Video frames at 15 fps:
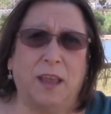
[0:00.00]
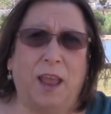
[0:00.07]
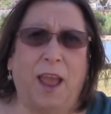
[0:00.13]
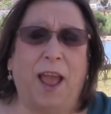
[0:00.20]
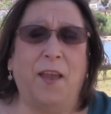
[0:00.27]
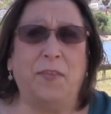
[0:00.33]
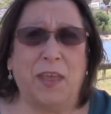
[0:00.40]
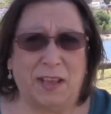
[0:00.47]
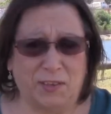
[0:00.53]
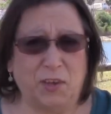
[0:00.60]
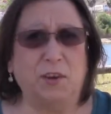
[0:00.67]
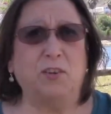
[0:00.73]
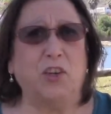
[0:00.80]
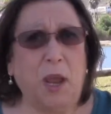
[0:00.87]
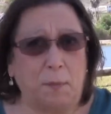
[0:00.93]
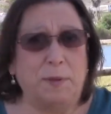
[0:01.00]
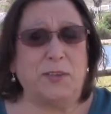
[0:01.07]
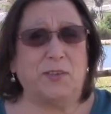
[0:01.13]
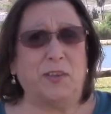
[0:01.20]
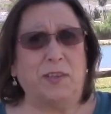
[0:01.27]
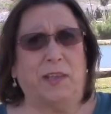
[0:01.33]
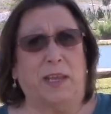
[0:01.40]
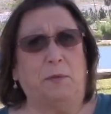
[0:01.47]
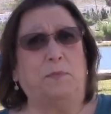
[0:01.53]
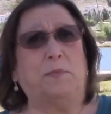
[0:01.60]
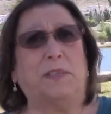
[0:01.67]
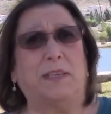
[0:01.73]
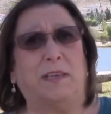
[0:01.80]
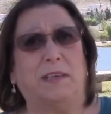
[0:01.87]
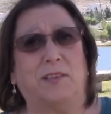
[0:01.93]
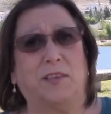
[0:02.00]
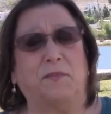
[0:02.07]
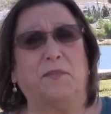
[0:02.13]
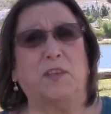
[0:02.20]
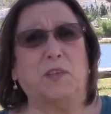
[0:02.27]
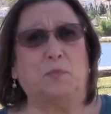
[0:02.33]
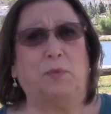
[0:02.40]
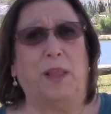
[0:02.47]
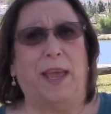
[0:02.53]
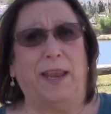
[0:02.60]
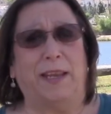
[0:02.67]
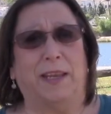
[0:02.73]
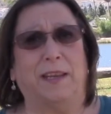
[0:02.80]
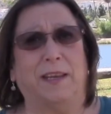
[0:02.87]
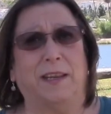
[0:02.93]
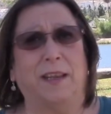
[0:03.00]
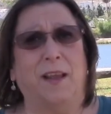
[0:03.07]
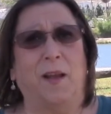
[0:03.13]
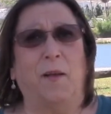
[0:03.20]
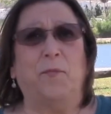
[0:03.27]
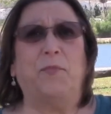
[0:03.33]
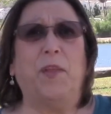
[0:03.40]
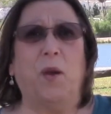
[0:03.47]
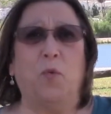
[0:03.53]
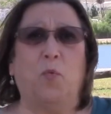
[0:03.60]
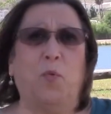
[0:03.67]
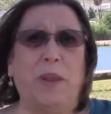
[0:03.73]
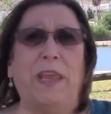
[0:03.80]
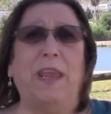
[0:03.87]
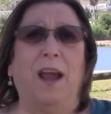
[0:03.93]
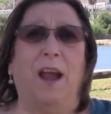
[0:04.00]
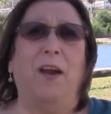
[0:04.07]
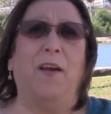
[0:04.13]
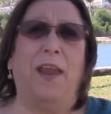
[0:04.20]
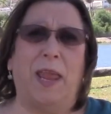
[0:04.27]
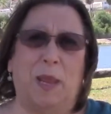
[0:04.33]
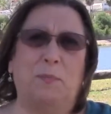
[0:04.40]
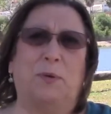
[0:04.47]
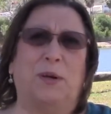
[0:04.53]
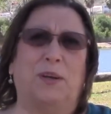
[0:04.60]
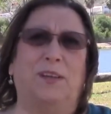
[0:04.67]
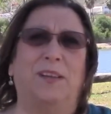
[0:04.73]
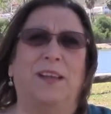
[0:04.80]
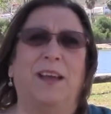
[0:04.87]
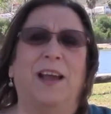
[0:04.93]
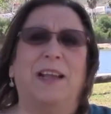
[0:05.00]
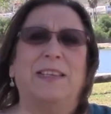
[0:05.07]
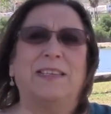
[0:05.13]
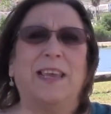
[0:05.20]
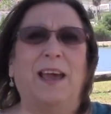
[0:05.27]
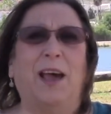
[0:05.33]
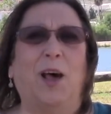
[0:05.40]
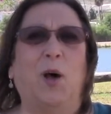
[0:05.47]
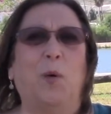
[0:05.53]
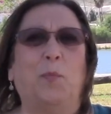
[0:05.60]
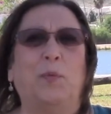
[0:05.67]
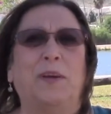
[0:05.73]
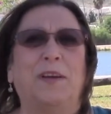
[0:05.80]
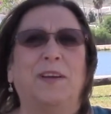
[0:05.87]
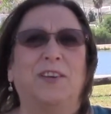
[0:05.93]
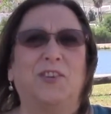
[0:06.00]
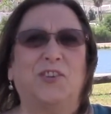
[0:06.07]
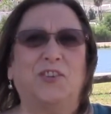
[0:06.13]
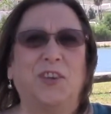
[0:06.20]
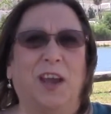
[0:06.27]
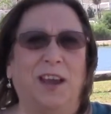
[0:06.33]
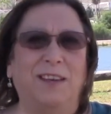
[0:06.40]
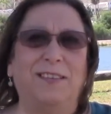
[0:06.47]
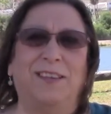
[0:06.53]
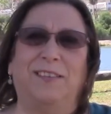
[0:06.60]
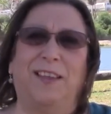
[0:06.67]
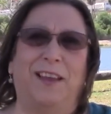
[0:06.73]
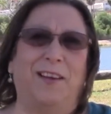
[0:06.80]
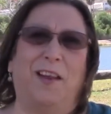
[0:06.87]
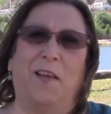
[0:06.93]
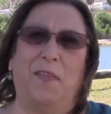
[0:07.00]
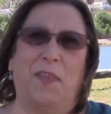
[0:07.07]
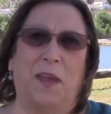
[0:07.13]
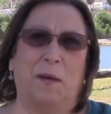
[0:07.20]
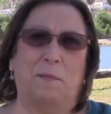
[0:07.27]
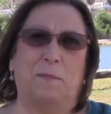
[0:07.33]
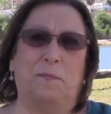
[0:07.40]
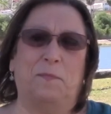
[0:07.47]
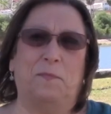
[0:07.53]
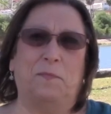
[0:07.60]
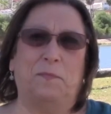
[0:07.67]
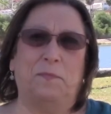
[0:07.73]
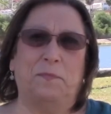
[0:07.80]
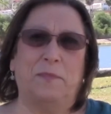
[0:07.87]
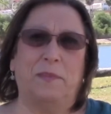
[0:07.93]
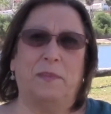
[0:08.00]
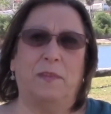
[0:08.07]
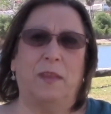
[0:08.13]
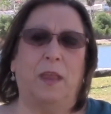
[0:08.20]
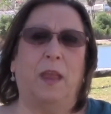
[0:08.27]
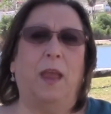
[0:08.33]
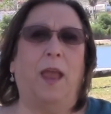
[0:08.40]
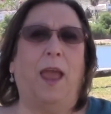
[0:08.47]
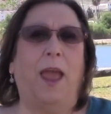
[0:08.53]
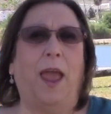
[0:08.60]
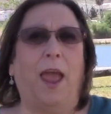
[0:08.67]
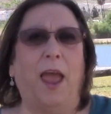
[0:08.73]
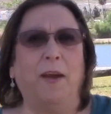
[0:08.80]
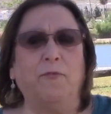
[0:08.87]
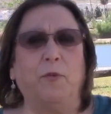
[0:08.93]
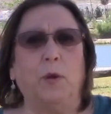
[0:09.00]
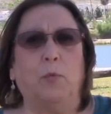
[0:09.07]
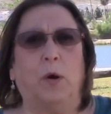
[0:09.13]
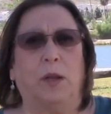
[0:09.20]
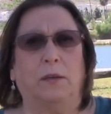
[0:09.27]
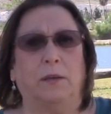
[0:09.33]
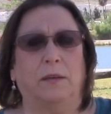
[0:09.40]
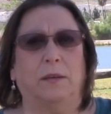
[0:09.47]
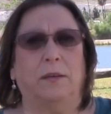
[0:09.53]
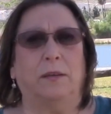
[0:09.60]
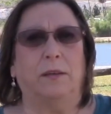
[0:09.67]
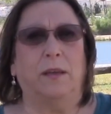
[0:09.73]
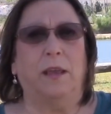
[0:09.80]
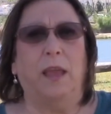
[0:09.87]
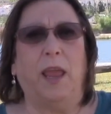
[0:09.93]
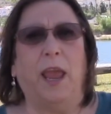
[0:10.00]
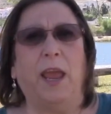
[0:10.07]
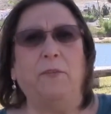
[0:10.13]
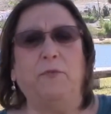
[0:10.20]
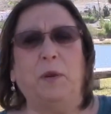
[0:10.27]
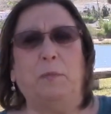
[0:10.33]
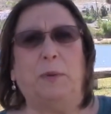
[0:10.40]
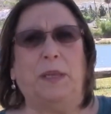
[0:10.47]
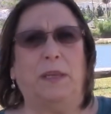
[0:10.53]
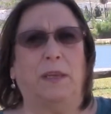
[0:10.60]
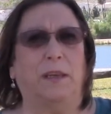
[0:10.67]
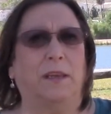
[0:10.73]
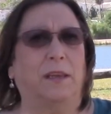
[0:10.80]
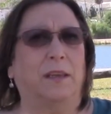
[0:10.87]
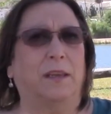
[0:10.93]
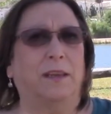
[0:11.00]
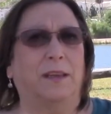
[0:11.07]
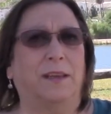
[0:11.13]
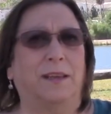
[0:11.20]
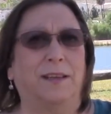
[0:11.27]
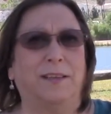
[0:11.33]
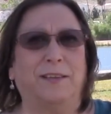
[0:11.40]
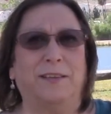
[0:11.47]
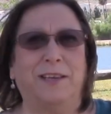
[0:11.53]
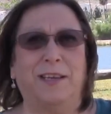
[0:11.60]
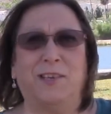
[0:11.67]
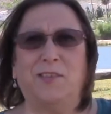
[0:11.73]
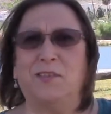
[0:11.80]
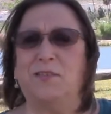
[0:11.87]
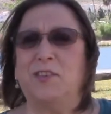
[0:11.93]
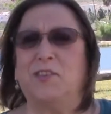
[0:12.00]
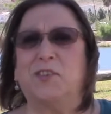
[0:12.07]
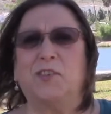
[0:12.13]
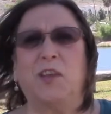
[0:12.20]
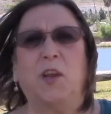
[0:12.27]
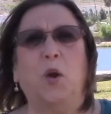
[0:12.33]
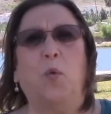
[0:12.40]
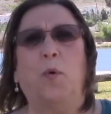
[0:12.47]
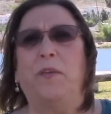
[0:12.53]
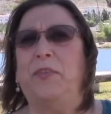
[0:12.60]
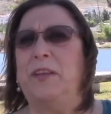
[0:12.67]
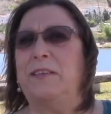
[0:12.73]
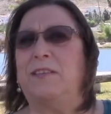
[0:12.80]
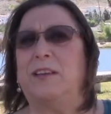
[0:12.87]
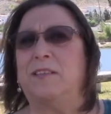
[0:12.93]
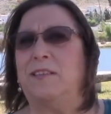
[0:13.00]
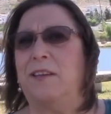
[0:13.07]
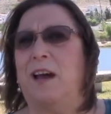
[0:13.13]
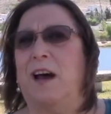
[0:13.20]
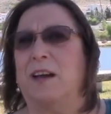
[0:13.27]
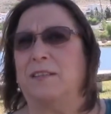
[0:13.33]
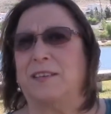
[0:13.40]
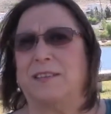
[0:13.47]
And that's our job as the light seeds of this planet, that we are able to help shine the light on them. Everyone, every being, there isn't a single one that does not.